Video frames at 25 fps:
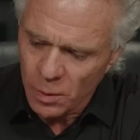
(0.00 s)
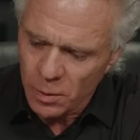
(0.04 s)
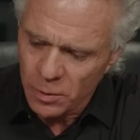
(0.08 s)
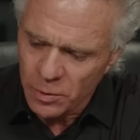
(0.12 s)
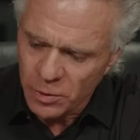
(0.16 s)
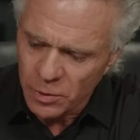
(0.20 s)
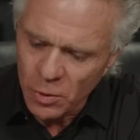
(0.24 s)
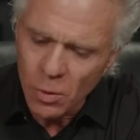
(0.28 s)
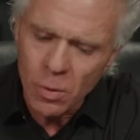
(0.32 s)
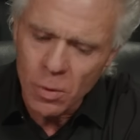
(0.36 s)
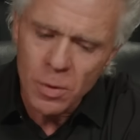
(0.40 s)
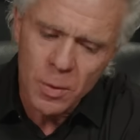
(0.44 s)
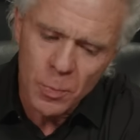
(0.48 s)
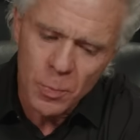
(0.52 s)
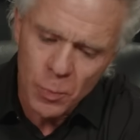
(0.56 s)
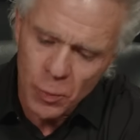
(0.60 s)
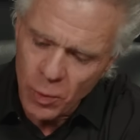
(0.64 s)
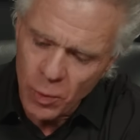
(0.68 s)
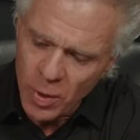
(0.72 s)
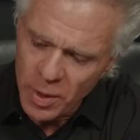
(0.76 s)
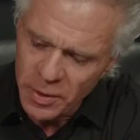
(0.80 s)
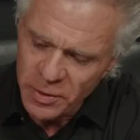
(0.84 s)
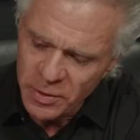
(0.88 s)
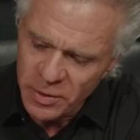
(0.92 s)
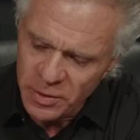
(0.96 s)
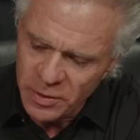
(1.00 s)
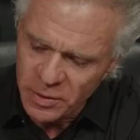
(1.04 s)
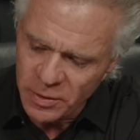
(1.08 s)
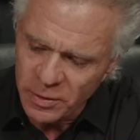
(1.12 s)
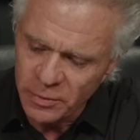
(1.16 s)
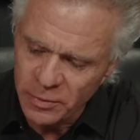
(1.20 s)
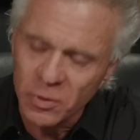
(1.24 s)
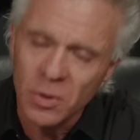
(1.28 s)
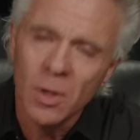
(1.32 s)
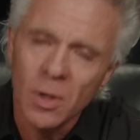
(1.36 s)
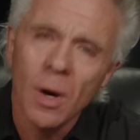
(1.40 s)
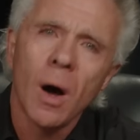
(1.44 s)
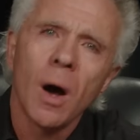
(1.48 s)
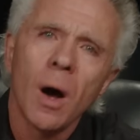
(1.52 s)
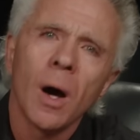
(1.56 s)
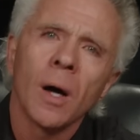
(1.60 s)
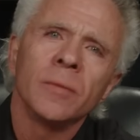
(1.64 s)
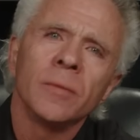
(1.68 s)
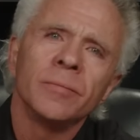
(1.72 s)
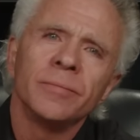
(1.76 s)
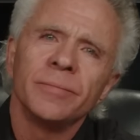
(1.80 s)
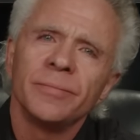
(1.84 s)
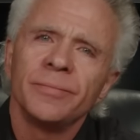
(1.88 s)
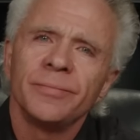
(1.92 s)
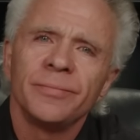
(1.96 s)
So, in the presence of God,
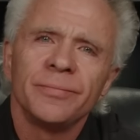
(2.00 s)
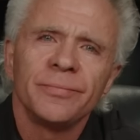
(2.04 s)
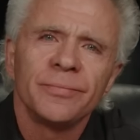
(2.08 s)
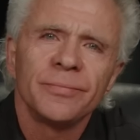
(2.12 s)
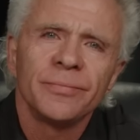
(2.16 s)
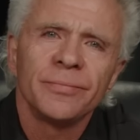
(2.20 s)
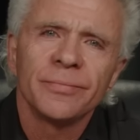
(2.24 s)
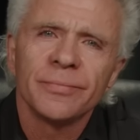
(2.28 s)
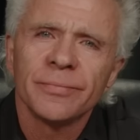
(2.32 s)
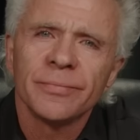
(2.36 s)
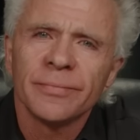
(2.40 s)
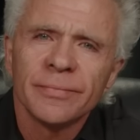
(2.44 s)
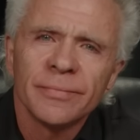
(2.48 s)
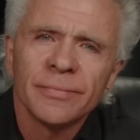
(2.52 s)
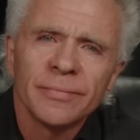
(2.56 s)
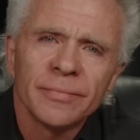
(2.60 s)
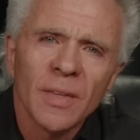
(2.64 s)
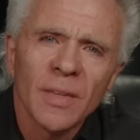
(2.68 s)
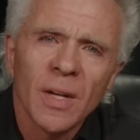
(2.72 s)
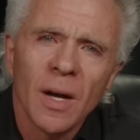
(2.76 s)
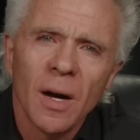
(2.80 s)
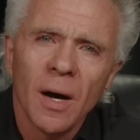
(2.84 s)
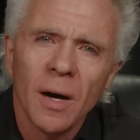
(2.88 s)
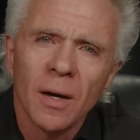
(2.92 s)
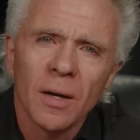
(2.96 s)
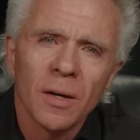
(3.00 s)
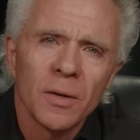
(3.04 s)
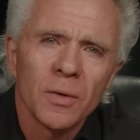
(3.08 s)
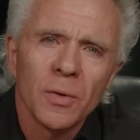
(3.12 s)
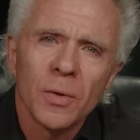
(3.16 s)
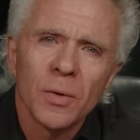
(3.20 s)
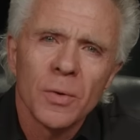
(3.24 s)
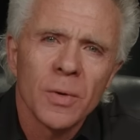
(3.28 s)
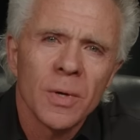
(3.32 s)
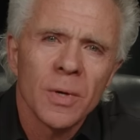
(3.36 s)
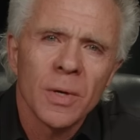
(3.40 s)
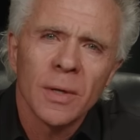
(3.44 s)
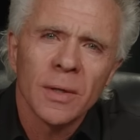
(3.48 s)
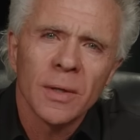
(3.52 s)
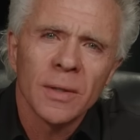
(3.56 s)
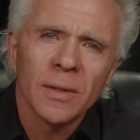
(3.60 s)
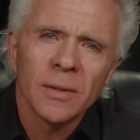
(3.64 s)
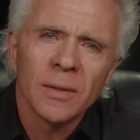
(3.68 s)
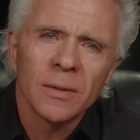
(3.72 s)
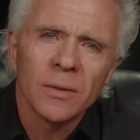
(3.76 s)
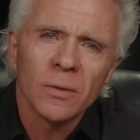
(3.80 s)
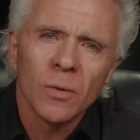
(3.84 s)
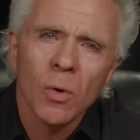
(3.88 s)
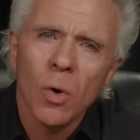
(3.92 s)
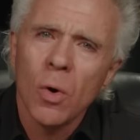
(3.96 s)
hallelujah,
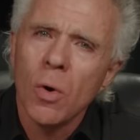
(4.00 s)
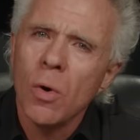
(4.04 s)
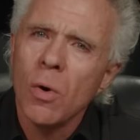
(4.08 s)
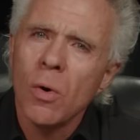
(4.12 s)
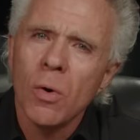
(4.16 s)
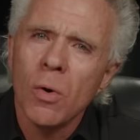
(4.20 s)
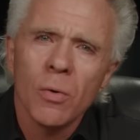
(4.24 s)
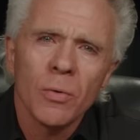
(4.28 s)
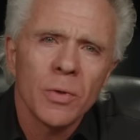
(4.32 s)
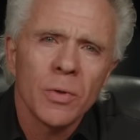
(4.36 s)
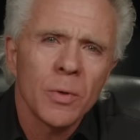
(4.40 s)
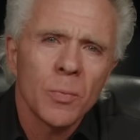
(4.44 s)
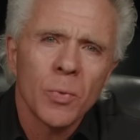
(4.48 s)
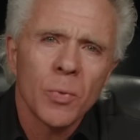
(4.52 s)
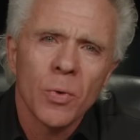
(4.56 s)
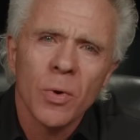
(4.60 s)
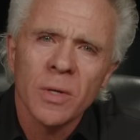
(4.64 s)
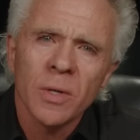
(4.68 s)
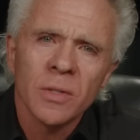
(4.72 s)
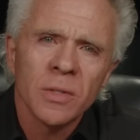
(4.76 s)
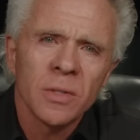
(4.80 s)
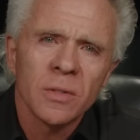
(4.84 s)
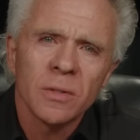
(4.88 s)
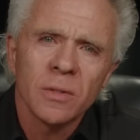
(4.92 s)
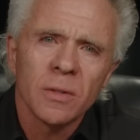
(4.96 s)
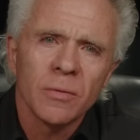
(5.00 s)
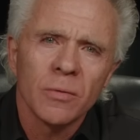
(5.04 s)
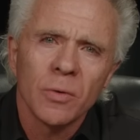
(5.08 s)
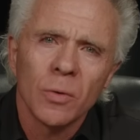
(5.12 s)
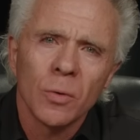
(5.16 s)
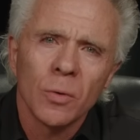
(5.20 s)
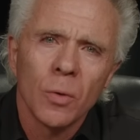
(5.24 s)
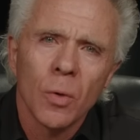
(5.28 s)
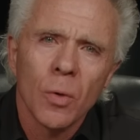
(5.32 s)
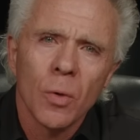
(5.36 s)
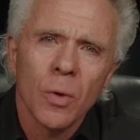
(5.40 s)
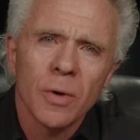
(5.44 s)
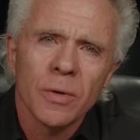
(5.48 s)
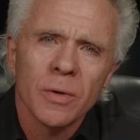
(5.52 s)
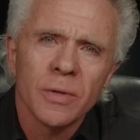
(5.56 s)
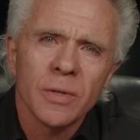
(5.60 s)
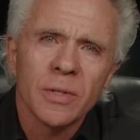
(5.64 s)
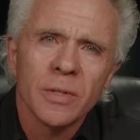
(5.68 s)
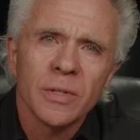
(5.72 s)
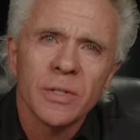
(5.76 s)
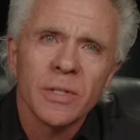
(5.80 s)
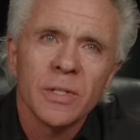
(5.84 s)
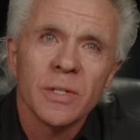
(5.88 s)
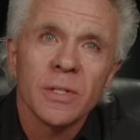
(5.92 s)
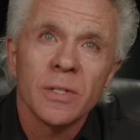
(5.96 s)
Oh, the presence of the Lord.
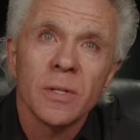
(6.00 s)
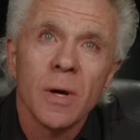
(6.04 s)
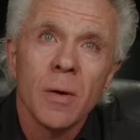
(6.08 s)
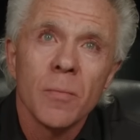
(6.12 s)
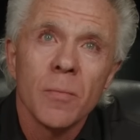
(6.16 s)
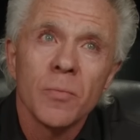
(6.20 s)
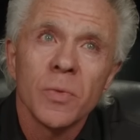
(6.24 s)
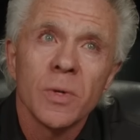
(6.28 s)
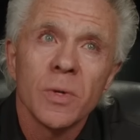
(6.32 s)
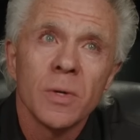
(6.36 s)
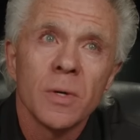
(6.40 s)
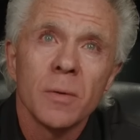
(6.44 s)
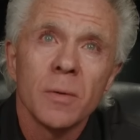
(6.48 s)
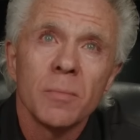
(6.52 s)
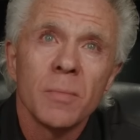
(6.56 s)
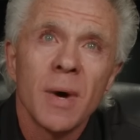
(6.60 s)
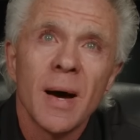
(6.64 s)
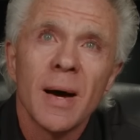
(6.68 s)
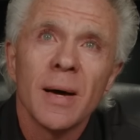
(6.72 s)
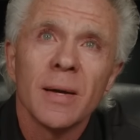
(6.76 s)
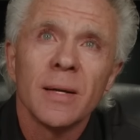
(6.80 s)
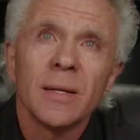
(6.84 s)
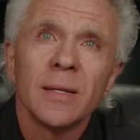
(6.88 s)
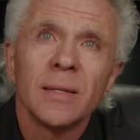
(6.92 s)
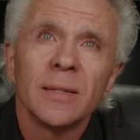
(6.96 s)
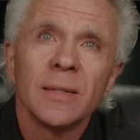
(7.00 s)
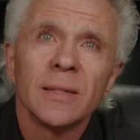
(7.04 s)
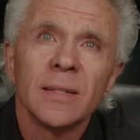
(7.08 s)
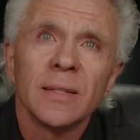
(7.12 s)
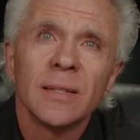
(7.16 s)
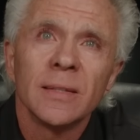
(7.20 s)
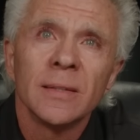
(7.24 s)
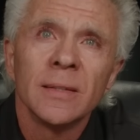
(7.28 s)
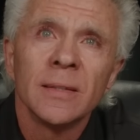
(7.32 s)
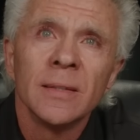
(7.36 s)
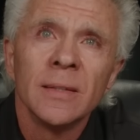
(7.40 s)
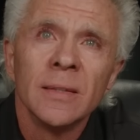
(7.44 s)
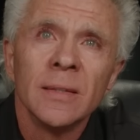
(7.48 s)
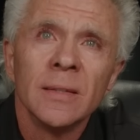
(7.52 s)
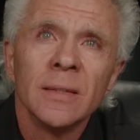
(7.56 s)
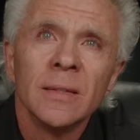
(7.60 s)
There's just something about it that